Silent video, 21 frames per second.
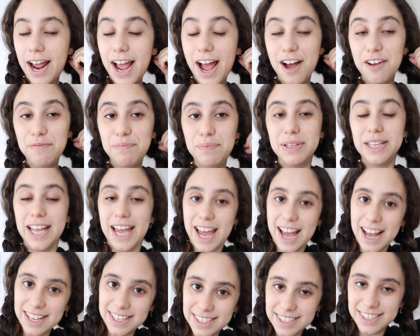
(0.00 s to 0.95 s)
I have
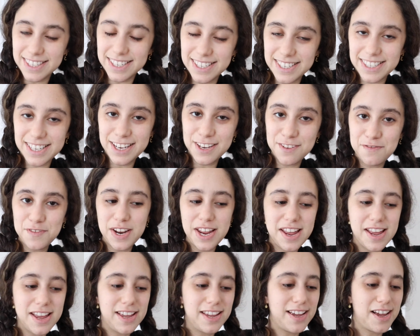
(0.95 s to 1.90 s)
plans this
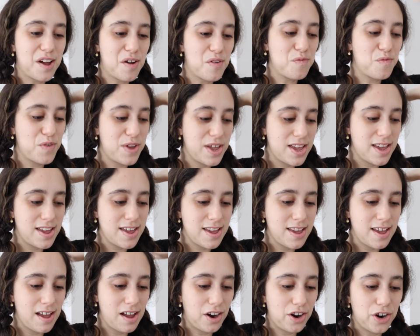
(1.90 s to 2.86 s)
evening.
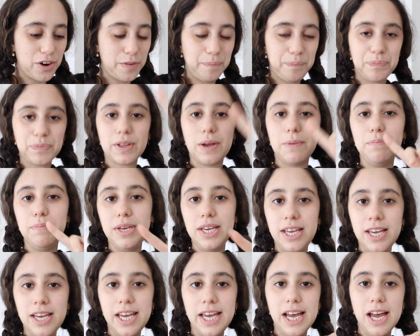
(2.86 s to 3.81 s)

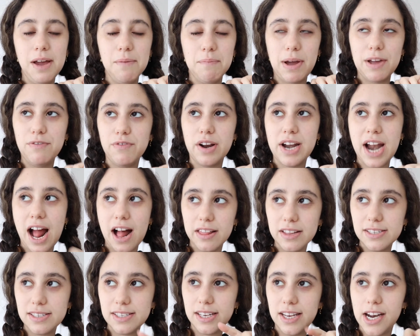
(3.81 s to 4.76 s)
Me, my friend
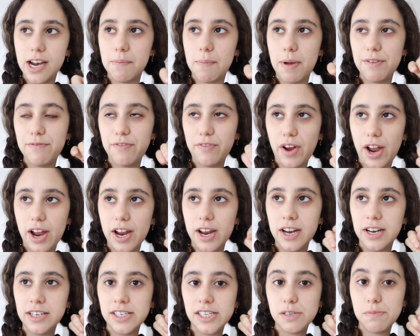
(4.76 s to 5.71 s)
Allison, and my
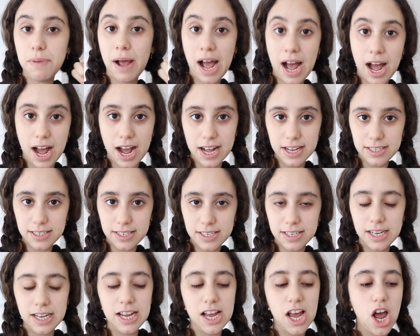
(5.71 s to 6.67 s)
friend Pat
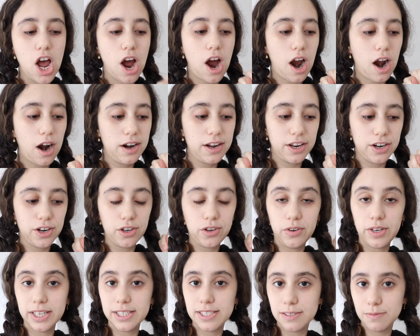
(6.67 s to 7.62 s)
are gonna go
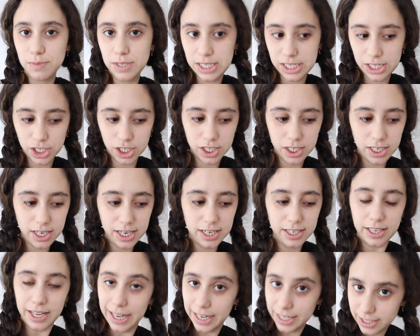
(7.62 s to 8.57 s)
get some dinner
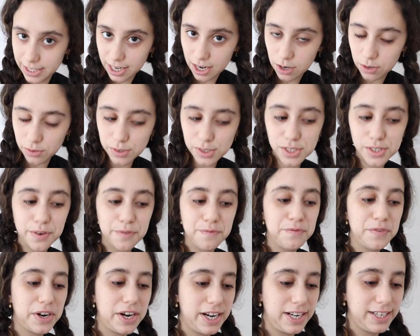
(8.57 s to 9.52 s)
in K-Town, so
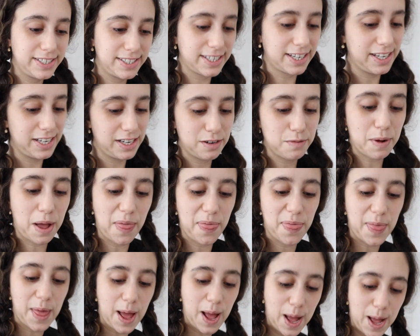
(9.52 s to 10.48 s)
I'm very excited
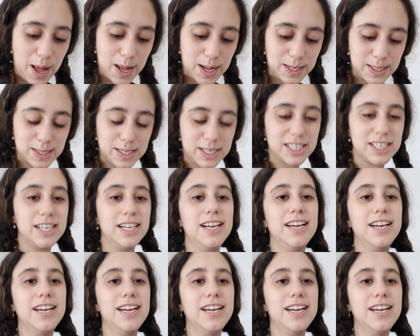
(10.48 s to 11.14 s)
about that.